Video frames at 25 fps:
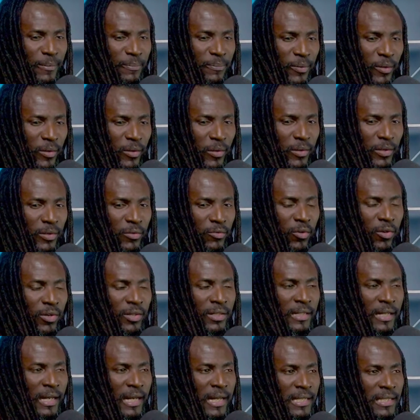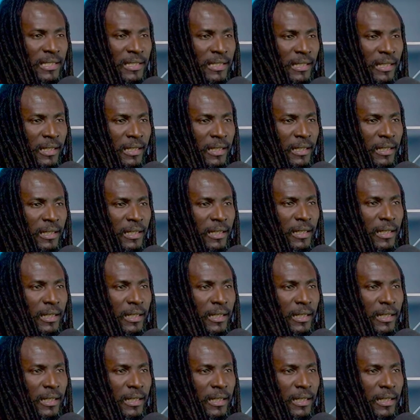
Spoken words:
Pro, the Rodecaster